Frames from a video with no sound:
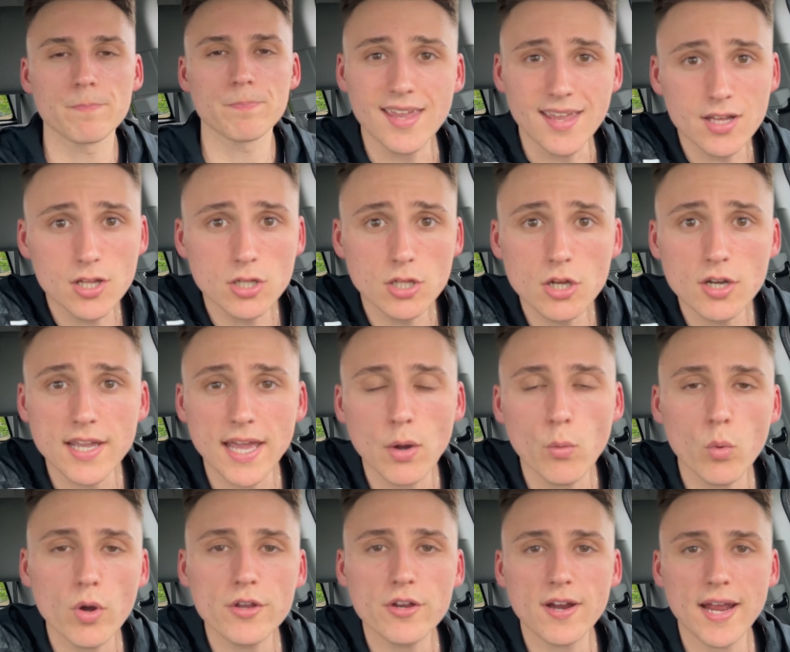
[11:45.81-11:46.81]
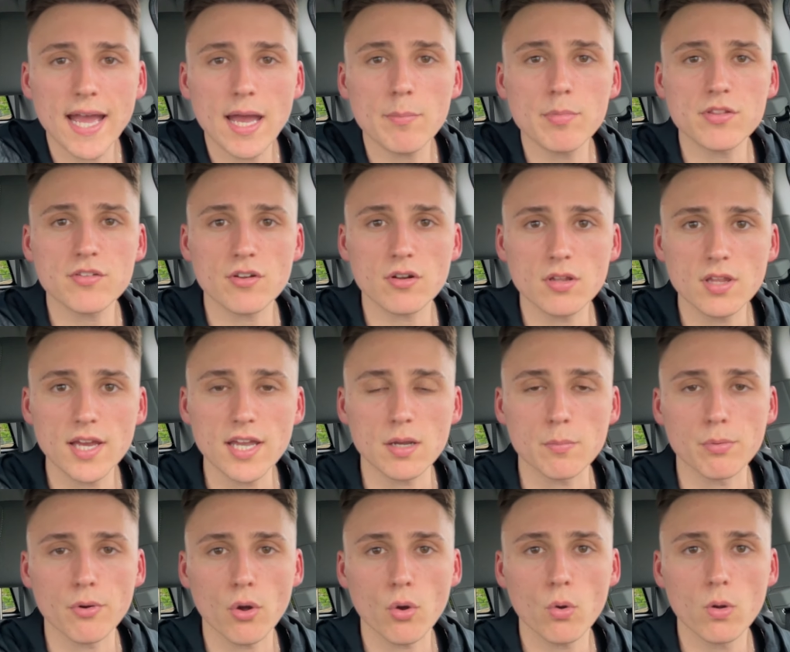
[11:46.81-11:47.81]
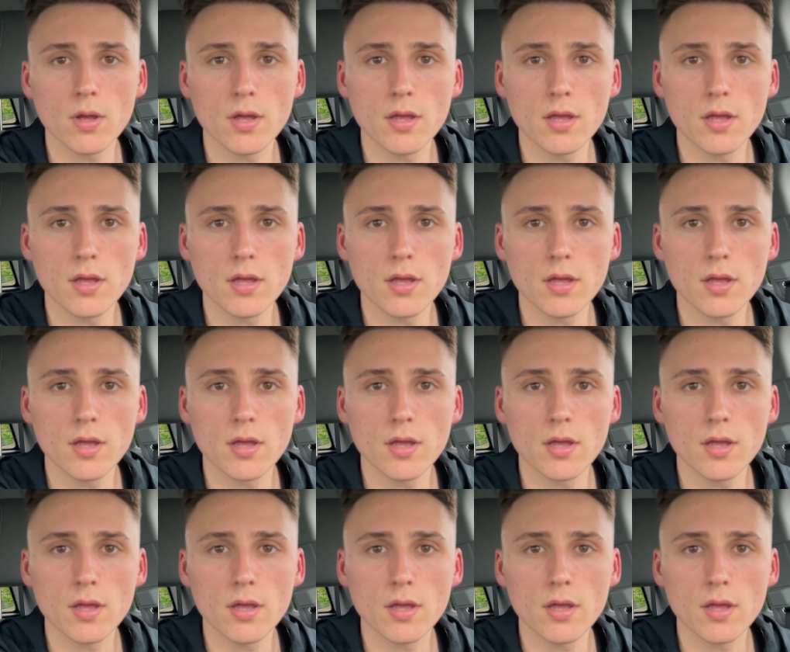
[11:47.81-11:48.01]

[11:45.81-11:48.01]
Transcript: Take a look at what your habits are like, bro.